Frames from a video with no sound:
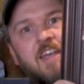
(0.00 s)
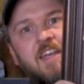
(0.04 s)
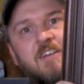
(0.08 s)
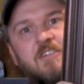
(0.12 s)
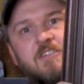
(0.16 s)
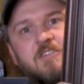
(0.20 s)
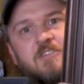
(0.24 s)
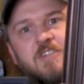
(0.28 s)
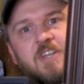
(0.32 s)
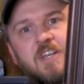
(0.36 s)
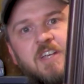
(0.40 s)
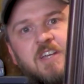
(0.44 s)

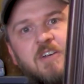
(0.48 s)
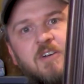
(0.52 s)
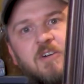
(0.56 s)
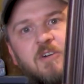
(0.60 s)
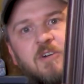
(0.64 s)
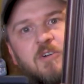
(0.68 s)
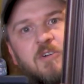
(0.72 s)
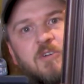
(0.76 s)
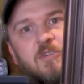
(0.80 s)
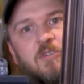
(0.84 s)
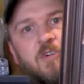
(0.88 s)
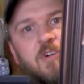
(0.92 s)
or
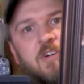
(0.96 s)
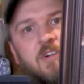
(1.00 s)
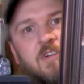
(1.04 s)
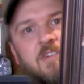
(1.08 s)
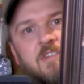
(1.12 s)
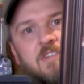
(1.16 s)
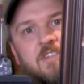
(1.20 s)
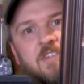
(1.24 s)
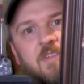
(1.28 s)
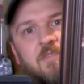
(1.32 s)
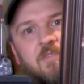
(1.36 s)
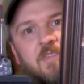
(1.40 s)
J.O. or
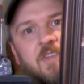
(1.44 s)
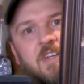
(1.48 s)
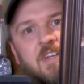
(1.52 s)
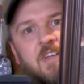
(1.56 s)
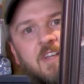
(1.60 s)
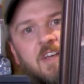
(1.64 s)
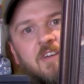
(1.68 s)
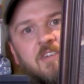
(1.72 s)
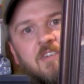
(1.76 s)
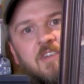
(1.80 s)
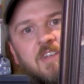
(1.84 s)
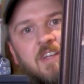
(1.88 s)
something
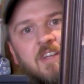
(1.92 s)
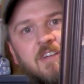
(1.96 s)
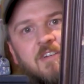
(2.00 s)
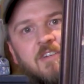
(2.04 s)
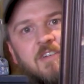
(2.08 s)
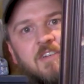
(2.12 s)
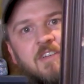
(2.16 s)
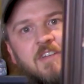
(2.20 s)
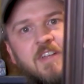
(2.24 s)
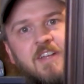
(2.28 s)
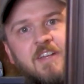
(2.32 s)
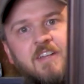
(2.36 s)
down here,
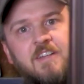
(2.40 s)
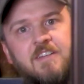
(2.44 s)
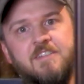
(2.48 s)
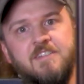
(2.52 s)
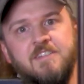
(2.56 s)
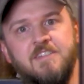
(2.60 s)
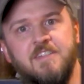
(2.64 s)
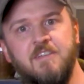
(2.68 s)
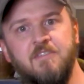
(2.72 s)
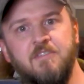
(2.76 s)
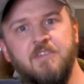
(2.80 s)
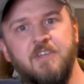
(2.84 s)
and dated
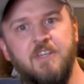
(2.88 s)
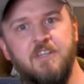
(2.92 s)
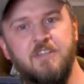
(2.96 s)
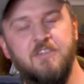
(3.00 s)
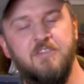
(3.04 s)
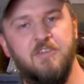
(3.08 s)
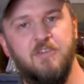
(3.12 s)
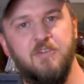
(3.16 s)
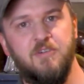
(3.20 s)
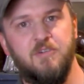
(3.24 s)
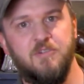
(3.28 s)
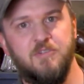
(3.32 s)

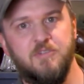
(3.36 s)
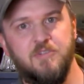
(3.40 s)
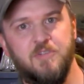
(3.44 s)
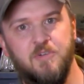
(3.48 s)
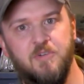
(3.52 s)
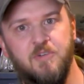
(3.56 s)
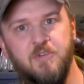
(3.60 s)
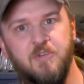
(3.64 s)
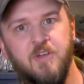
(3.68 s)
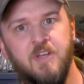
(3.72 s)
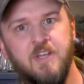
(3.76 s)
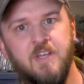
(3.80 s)
72.
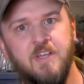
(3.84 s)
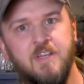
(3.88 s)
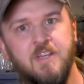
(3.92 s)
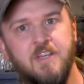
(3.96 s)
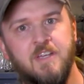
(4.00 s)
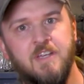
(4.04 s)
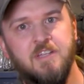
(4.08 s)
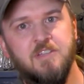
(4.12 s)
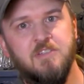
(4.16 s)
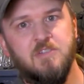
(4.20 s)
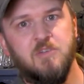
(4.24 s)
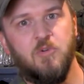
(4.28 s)
So
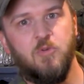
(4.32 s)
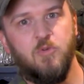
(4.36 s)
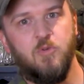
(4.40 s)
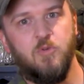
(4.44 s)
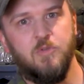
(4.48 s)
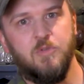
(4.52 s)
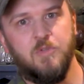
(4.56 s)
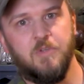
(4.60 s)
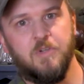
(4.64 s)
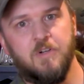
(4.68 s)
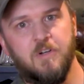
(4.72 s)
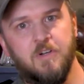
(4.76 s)
it's
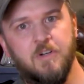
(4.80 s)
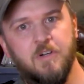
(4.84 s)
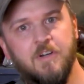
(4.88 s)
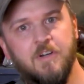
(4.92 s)
older,